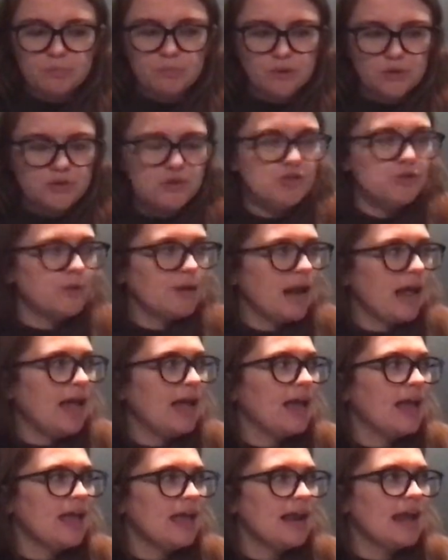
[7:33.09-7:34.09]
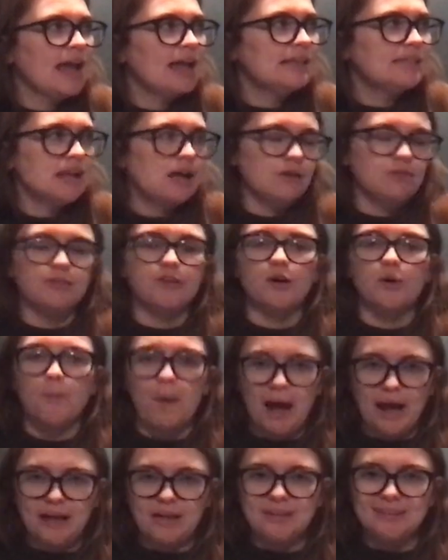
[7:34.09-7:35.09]
So it hangs out for a
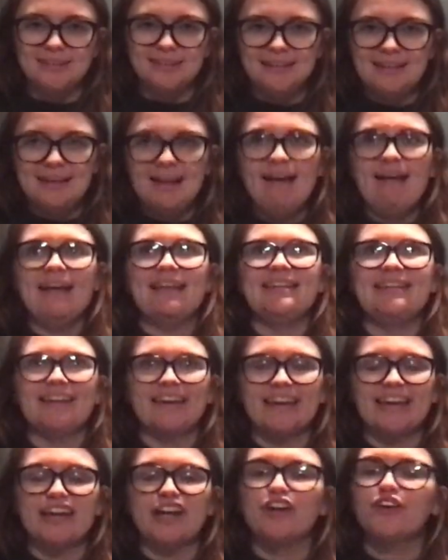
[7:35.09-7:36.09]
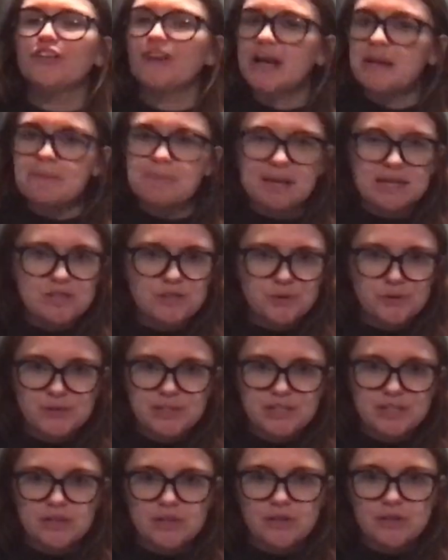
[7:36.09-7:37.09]
while until I get a great bundle
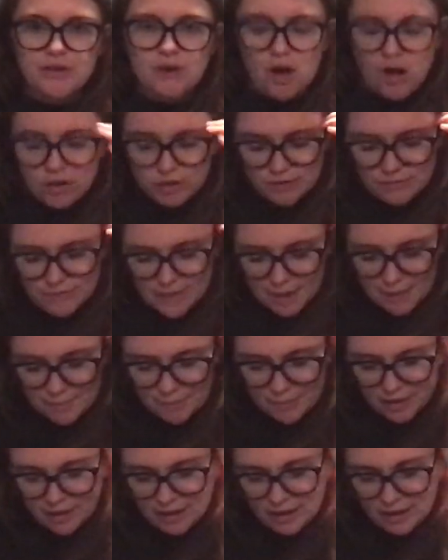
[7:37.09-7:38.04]
deal on all of them.